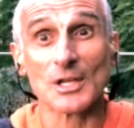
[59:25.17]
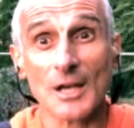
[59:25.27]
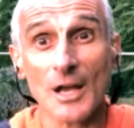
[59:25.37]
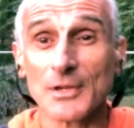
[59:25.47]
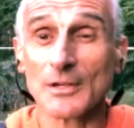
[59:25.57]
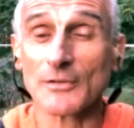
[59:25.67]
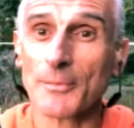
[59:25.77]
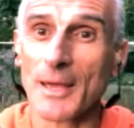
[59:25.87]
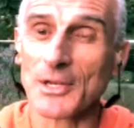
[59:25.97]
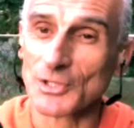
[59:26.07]
and loving
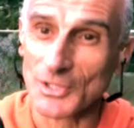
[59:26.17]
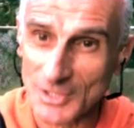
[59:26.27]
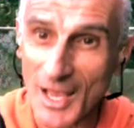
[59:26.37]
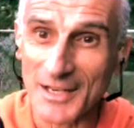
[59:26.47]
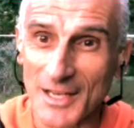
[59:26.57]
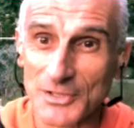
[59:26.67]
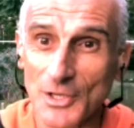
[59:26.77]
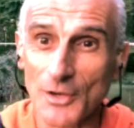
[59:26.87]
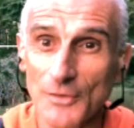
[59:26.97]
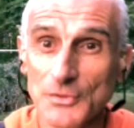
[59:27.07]
information inside
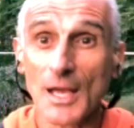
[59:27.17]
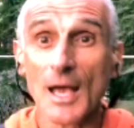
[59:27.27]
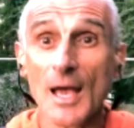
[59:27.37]
ourselves